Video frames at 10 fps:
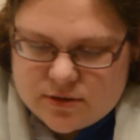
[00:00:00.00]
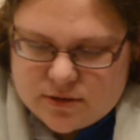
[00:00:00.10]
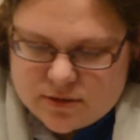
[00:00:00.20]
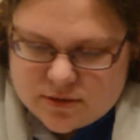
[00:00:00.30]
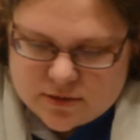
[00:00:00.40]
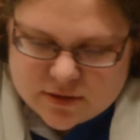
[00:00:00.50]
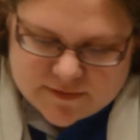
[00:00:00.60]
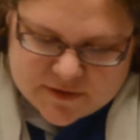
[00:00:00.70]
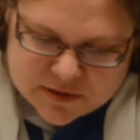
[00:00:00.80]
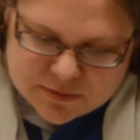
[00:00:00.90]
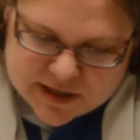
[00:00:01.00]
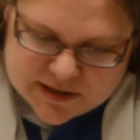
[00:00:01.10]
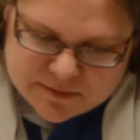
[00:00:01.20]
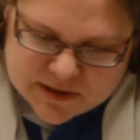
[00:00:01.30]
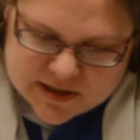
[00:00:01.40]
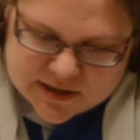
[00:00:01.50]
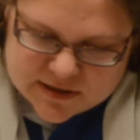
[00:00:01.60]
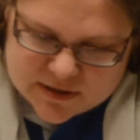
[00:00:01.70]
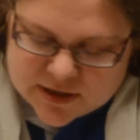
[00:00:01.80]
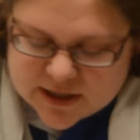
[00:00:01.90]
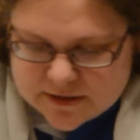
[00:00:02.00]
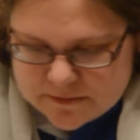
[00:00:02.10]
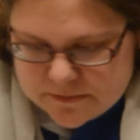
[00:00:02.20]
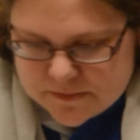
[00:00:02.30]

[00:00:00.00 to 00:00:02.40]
Oh, I've just realised what it is. Okay.